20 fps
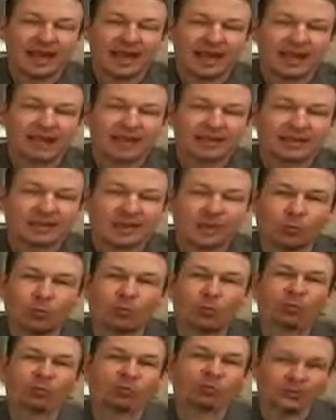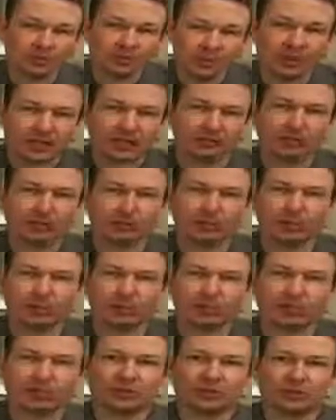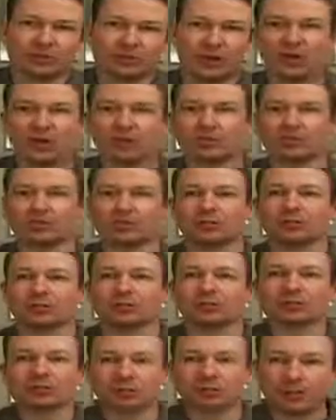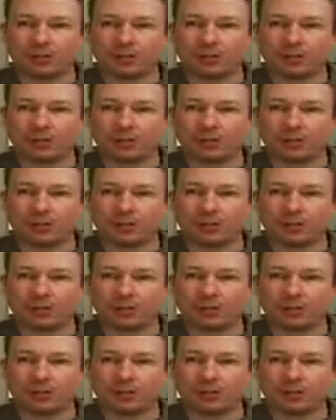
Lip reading: and I want to take a few moments to talk to you